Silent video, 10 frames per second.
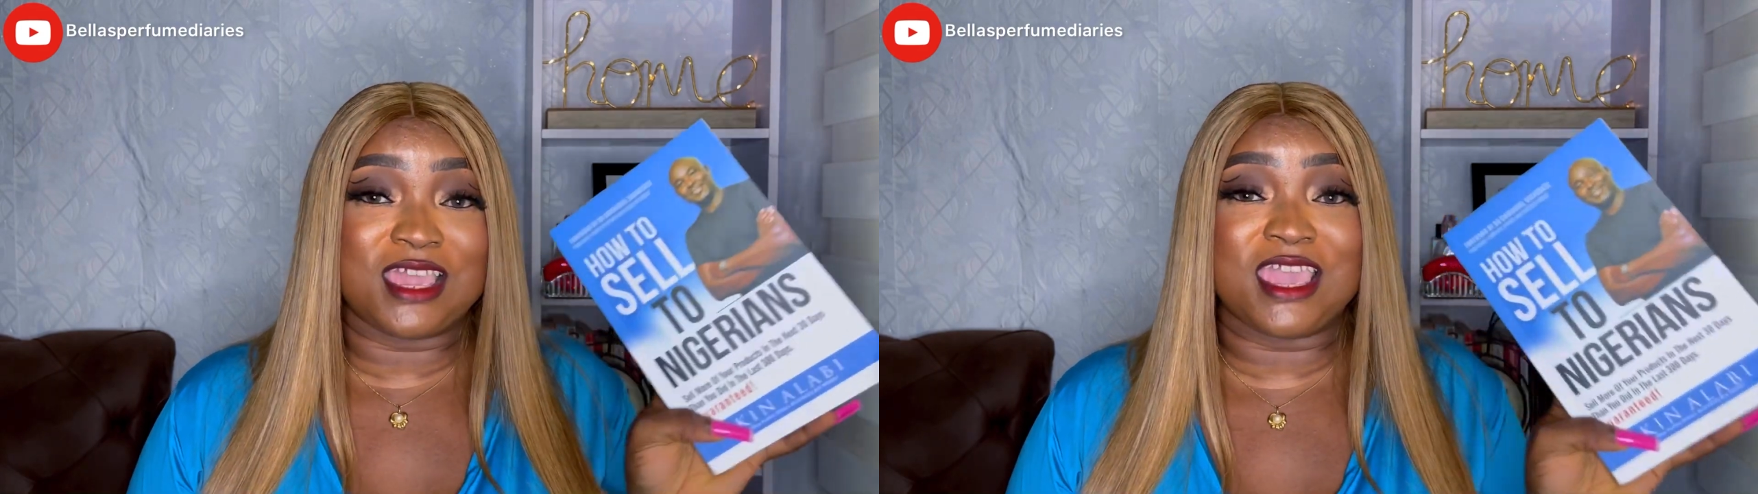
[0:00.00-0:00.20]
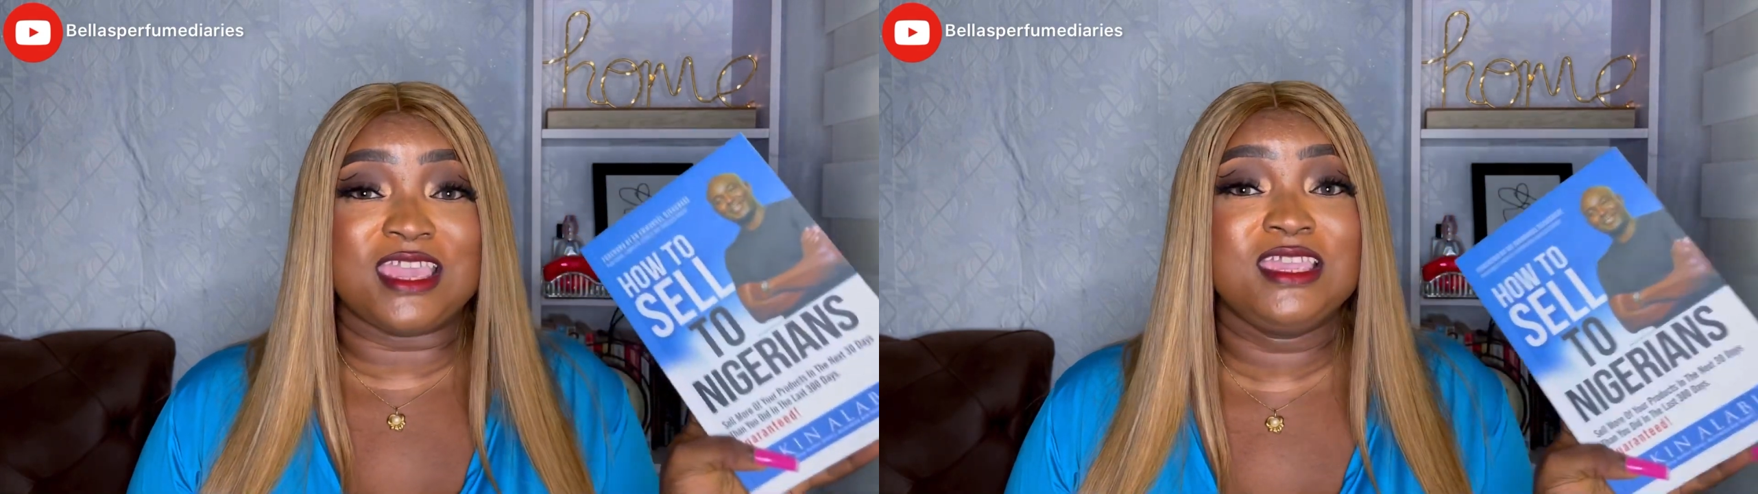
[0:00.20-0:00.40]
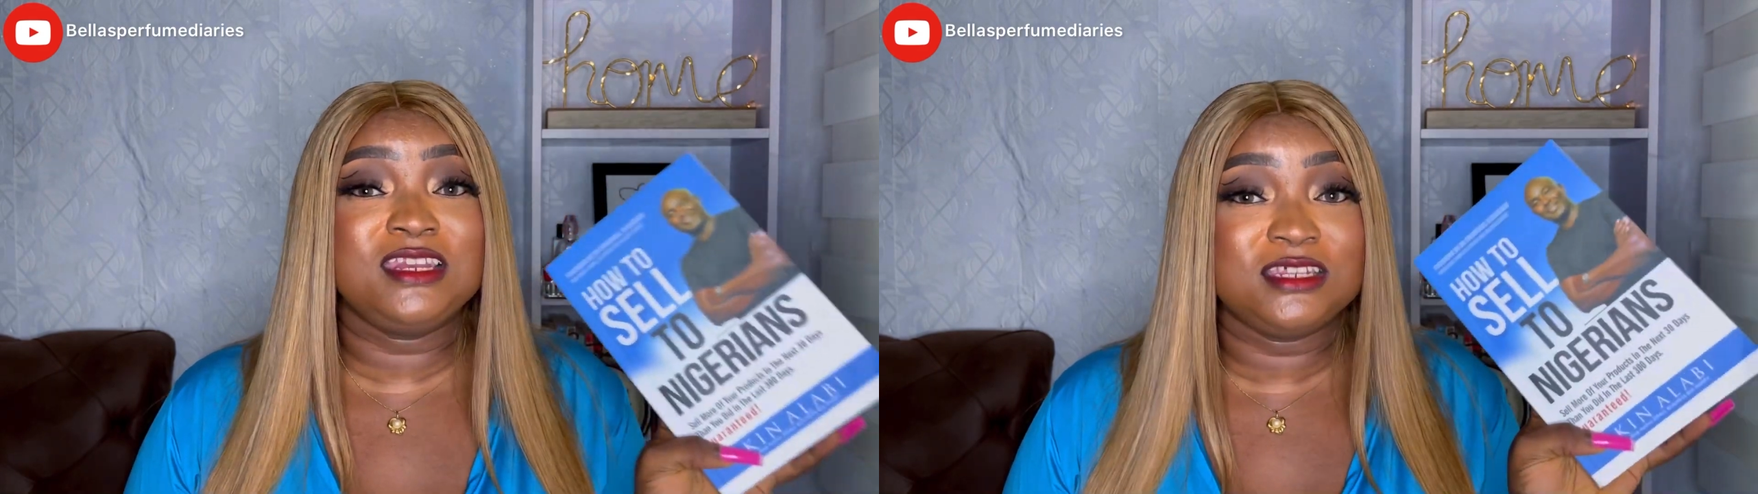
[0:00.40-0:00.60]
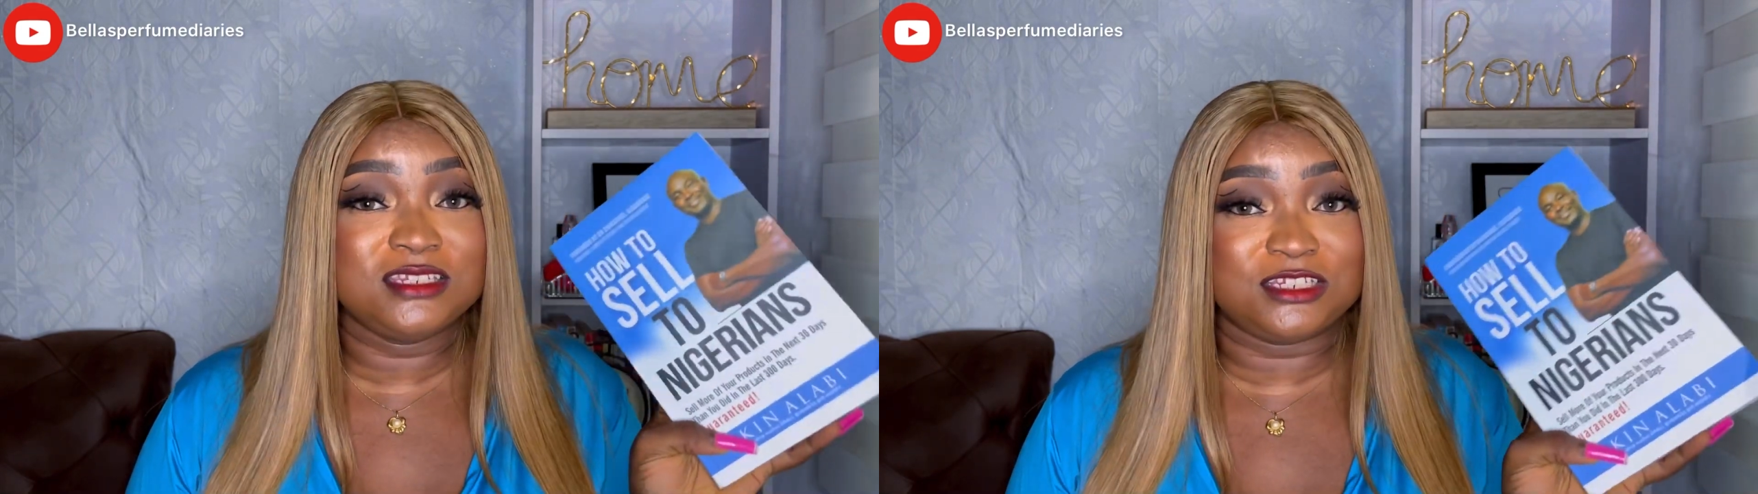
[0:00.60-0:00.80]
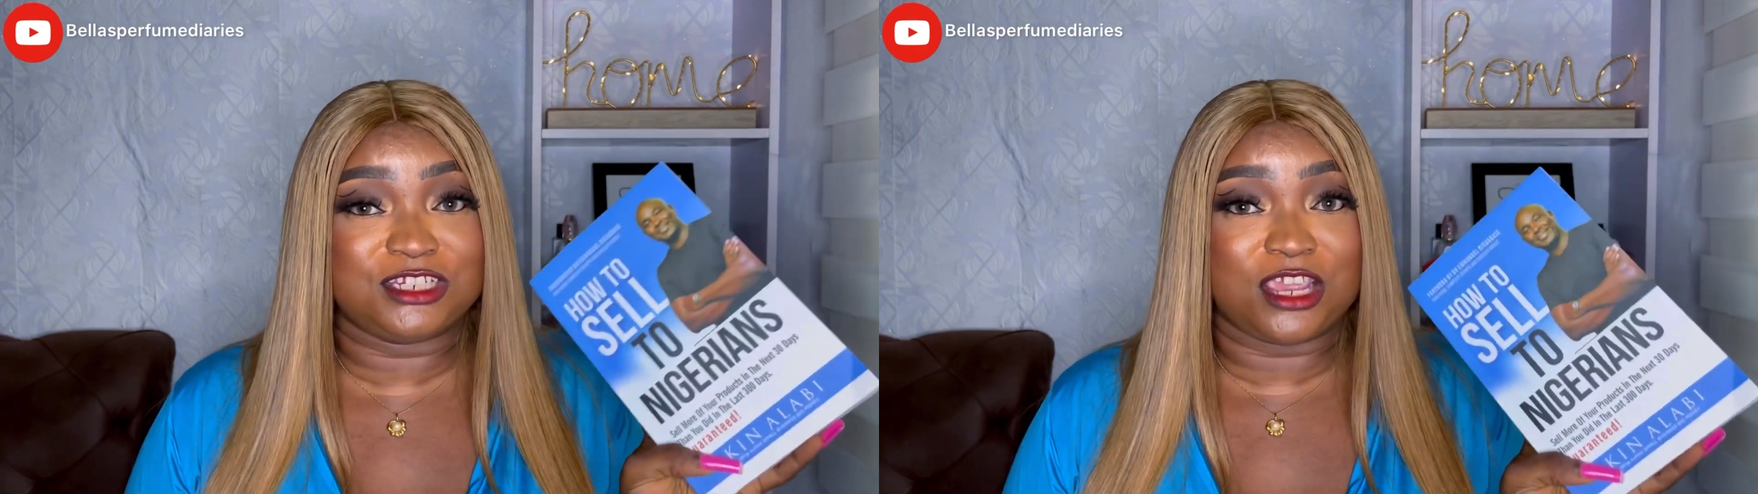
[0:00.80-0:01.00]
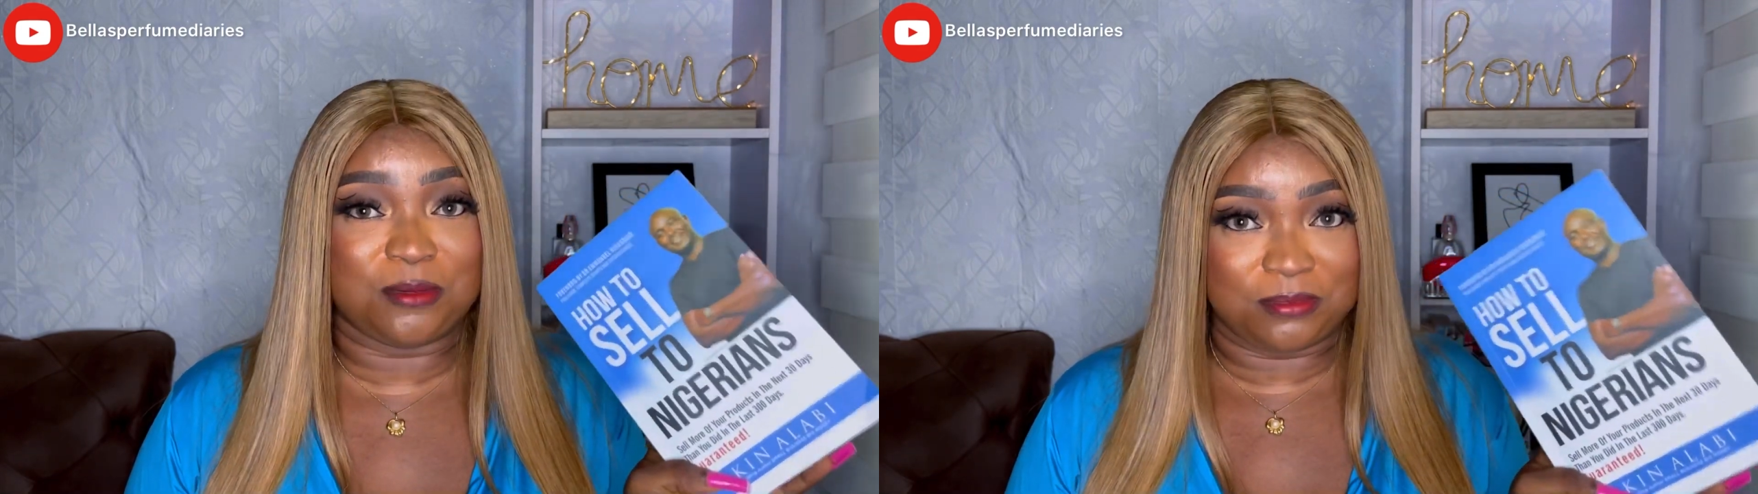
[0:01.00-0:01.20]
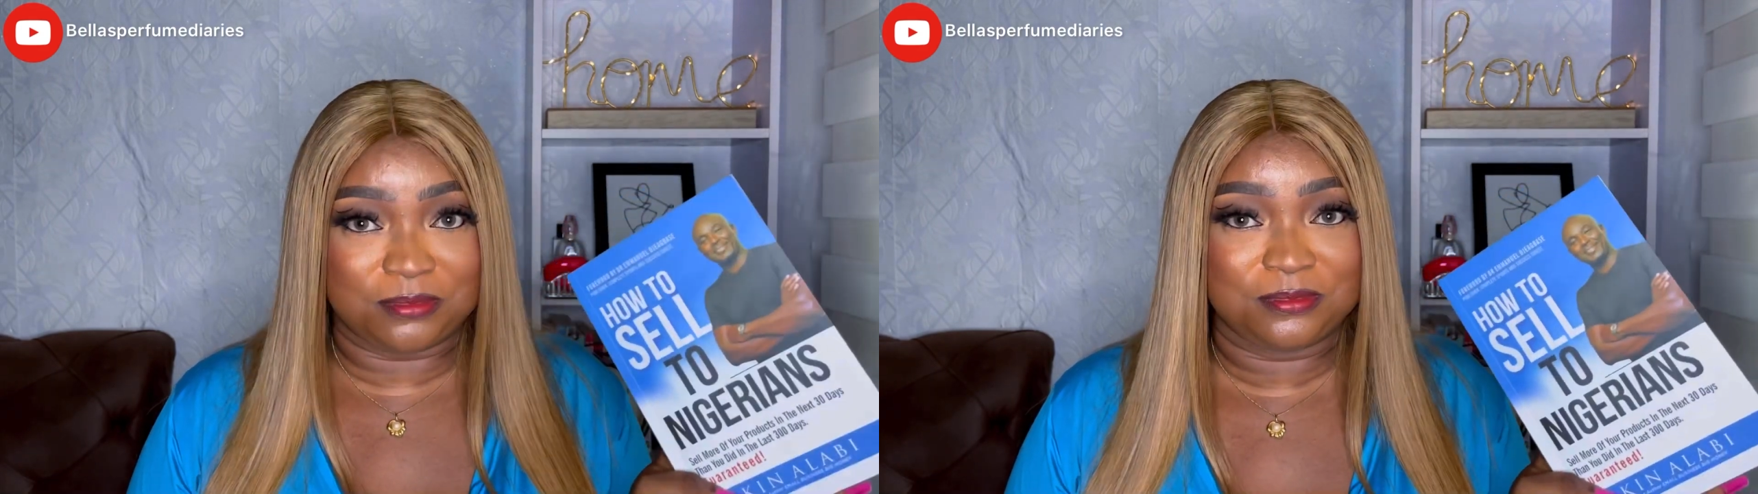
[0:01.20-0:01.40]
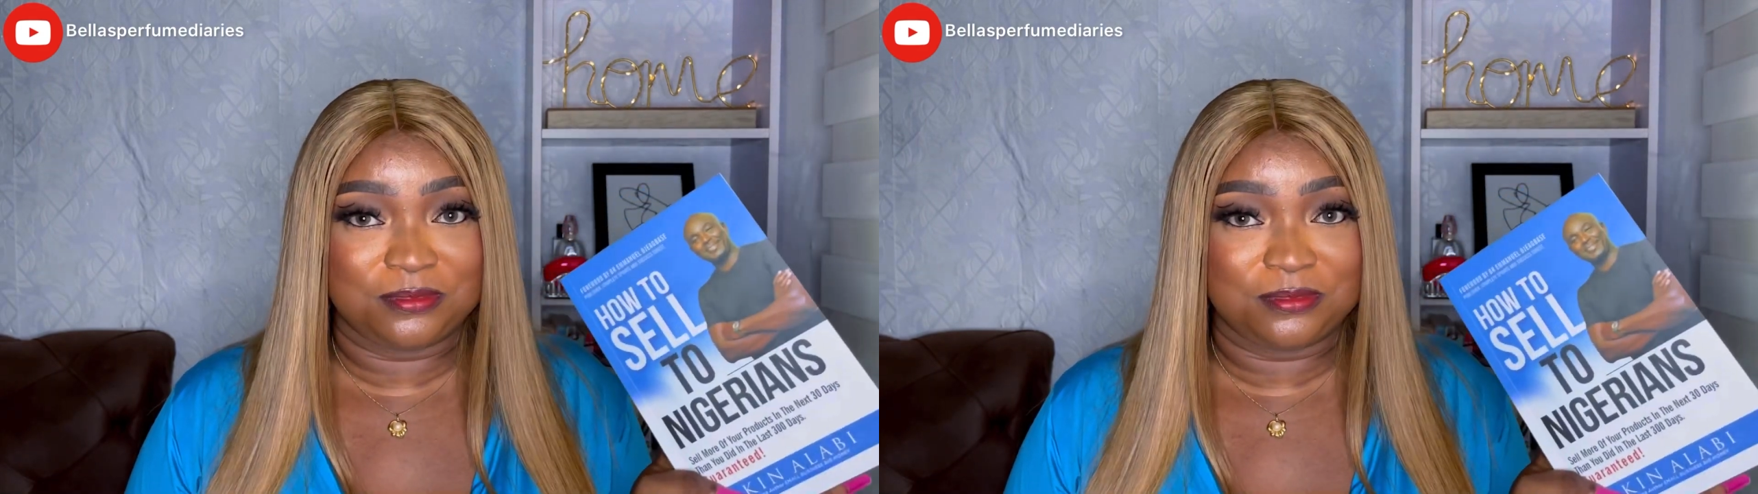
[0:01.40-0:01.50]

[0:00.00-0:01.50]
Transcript: a hidden gem,